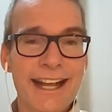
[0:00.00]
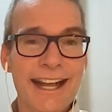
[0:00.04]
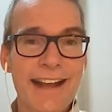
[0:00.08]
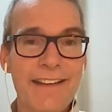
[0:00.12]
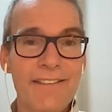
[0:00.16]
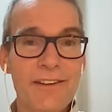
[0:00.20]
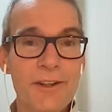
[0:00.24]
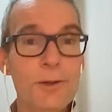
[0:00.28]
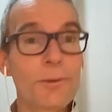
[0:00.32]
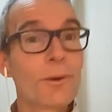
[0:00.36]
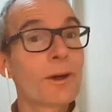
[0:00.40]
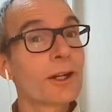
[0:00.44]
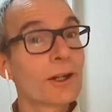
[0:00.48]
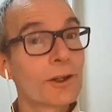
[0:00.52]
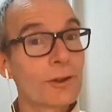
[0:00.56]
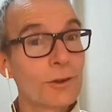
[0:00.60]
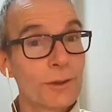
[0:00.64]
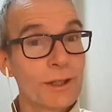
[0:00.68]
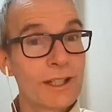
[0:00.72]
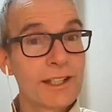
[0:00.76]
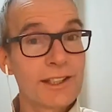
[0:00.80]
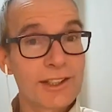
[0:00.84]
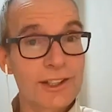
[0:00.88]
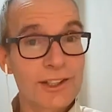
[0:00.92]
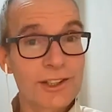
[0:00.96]
and then you want to
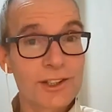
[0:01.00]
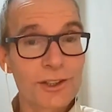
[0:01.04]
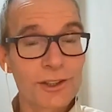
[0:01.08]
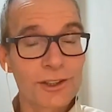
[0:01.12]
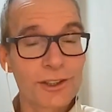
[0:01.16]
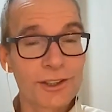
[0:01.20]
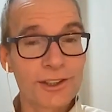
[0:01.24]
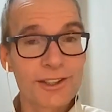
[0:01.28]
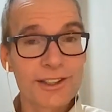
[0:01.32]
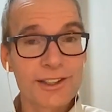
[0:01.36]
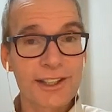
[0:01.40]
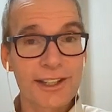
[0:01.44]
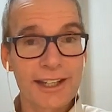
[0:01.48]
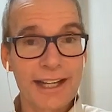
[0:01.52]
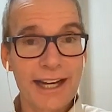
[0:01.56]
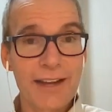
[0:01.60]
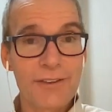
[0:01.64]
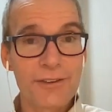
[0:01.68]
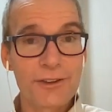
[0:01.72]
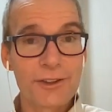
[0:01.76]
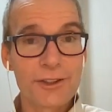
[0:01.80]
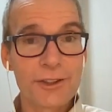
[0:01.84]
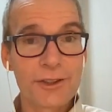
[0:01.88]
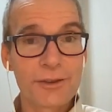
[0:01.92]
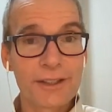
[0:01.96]
quiz the students on how
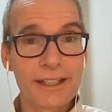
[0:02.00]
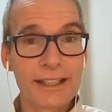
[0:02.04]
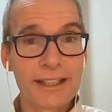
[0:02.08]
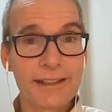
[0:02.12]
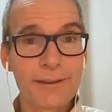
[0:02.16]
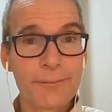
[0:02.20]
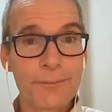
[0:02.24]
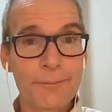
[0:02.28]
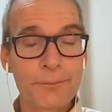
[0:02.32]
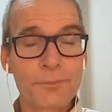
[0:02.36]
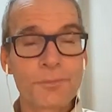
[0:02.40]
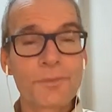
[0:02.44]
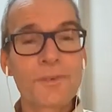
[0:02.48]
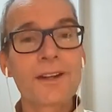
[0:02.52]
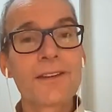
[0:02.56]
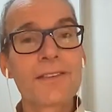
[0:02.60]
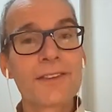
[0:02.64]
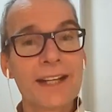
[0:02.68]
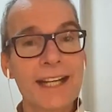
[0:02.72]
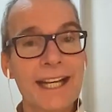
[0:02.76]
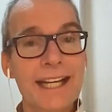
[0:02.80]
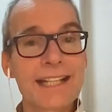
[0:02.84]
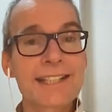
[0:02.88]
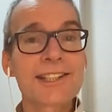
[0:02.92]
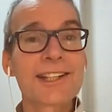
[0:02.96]
they're doing, the
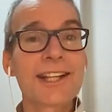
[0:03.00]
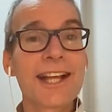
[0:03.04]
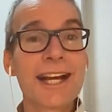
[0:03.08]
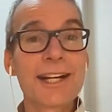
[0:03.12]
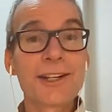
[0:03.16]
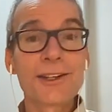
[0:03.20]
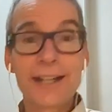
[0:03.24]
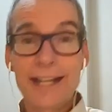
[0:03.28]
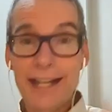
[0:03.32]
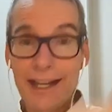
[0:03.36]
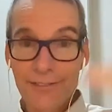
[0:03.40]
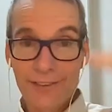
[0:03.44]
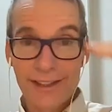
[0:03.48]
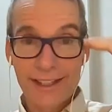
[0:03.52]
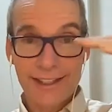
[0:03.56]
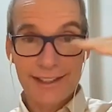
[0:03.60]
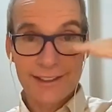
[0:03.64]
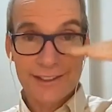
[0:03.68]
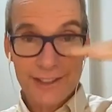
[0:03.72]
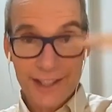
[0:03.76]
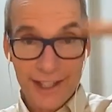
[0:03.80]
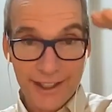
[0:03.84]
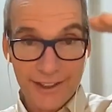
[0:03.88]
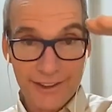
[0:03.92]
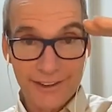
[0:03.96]
next slide could have like a
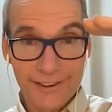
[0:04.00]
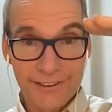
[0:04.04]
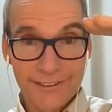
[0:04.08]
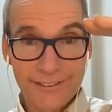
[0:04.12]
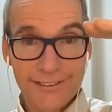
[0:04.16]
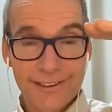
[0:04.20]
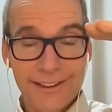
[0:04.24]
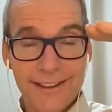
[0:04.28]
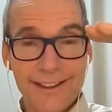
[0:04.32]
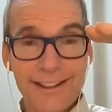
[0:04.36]
title,